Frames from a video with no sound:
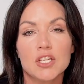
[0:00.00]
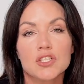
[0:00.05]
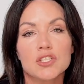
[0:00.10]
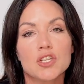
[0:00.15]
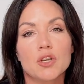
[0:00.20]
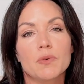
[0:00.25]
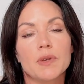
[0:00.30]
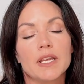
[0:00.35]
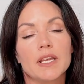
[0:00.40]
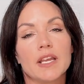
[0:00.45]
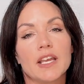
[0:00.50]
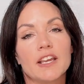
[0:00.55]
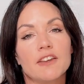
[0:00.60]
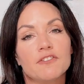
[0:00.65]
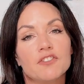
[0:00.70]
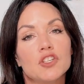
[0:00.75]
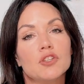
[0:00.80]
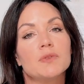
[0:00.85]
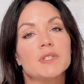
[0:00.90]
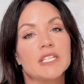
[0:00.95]
So
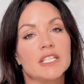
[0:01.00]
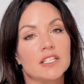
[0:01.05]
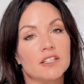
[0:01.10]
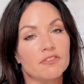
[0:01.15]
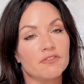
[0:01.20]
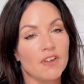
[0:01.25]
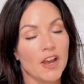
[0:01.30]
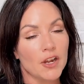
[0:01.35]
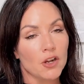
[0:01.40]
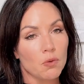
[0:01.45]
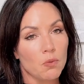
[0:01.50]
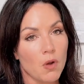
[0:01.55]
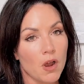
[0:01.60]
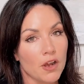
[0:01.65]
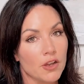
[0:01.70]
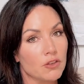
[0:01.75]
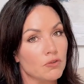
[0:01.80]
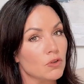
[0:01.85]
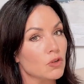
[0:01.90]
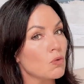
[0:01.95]
if you need a final
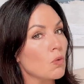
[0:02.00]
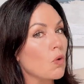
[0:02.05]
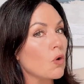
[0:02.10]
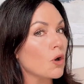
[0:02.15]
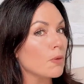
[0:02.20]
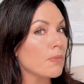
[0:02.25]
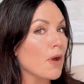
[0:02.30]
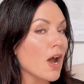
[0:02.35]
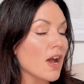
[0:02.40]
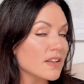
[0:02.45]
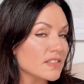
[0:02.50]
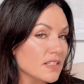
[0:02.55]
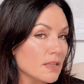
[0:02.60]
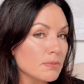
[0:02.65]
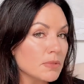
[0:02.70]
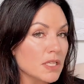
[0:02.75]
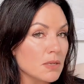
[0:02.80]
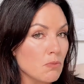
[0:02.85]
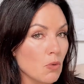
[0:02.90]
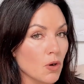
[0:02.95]
walkthrough, or
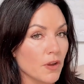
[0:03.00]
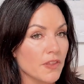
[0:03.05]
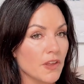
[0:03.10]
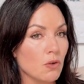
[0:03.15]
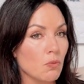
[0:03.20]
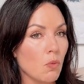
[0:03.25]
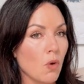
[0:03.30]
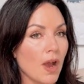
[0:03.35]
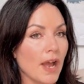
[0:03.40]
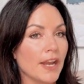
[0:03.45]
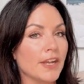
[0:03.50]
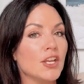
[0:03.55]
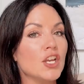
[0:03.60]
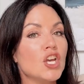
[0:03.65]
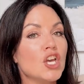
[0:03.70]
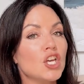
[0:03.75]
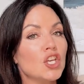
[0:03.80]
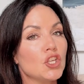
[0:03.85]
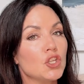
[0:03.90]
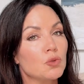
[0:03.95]
possibly more than one,
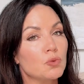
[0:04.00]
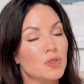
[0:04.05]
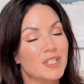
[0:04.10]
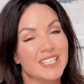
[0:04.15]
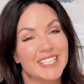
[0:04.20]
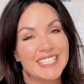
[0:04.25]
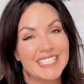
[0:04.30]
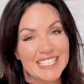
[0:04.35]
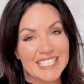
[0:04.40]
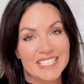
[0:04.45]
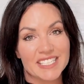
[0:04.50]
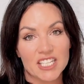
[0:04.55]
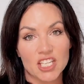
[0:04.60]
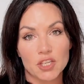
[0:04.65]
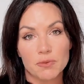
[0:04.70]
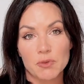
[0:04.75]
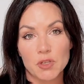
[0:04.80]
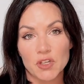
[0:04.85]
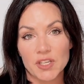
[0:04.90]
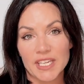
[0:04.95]
you really need to
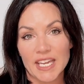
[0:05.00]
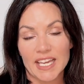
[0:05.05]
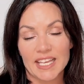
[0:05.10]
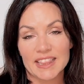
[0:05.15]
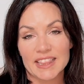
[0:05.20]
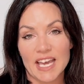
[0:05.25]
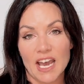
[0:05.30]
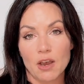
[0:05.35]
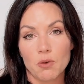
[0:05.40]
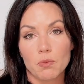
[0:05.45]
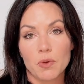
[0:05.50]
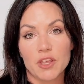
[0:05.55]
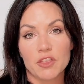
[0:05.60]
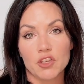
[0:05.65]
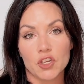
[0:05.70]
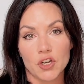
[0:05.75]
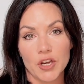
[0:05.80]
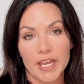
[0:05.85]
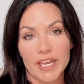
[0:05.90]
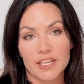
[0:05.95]
communicate that with
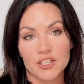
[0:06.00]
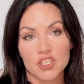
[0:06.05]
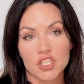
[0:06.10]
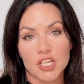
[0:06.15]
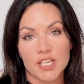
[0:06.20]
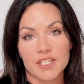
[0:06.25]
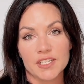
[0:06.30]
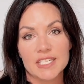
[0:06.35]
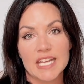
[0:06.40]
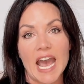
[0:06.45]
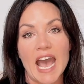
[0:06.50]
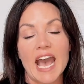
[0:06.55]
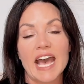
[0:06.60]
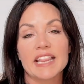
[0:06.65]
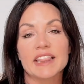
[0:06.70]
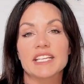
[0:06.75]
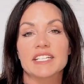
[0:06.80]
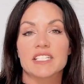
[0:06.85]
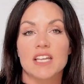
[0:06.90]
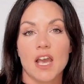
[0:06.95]
your agent
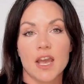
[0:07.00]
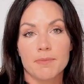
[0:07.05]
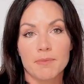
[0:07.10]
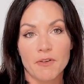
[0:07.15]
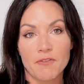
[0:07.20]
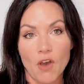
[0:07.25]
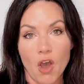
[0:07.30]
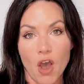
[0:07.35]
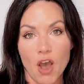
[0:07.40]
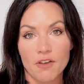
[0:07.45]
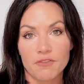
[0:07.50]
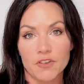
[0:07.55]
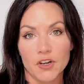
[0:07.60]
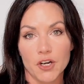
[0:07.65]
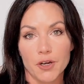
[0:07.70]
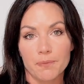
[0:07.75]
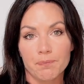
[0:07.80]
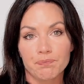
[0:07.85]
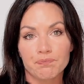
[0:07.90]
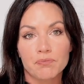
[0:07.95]
at the time of offer.
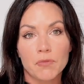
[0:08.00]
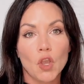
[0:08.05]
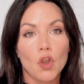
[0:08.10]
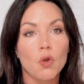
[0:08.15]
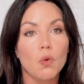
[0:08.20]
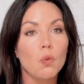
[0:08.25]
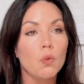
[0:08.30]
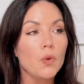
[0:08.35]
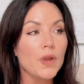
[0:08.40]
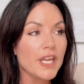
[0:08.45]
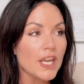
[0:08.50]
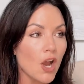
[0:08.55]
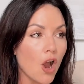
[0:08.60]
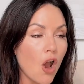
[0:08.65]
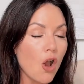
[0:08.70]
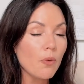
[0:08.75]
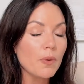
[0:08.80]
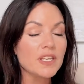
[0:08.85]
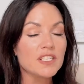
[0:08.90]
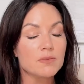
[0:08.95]
We
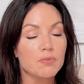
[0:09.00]
always